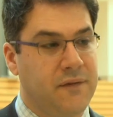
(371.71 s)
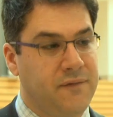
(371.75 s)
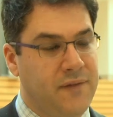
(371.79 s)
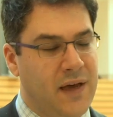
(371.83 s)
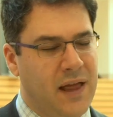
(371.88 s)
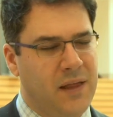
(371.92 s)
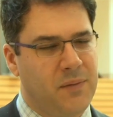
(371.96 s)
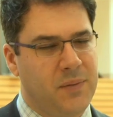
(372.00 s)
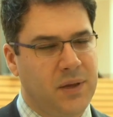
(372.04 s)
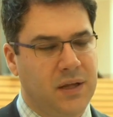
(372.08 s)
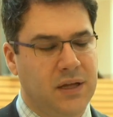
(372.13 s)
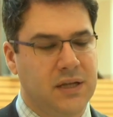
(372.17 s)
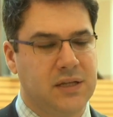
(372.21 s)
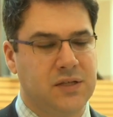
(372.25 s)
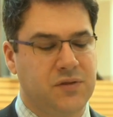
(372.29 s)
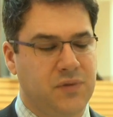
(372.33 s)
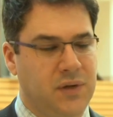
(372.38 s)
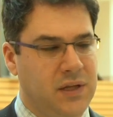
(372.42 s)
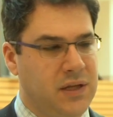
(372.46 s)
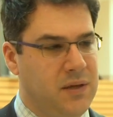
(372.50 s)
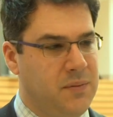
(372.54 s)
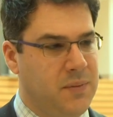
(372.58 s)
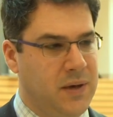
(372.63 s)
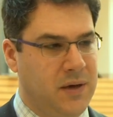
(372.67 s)
Fallibility is
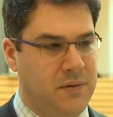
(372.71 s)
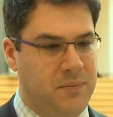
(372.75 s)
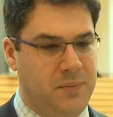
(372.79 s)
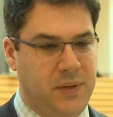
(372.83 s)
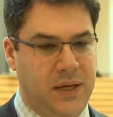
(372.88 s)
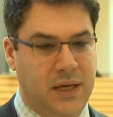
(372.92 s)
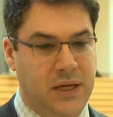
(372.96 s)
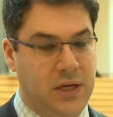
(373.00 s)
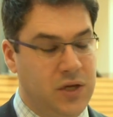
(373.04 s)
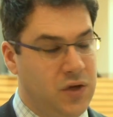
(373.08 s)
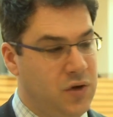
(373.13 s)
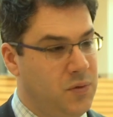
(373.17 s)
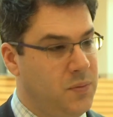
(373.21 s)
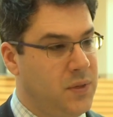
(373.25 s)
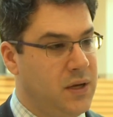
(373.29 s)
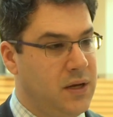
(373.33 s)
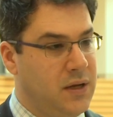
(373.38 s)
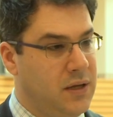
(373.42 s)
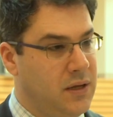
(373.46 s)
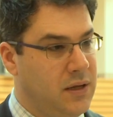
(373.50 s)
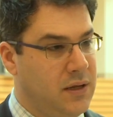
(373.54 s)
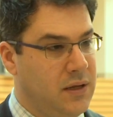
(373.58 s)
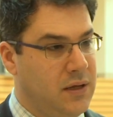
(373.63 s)
really about being human,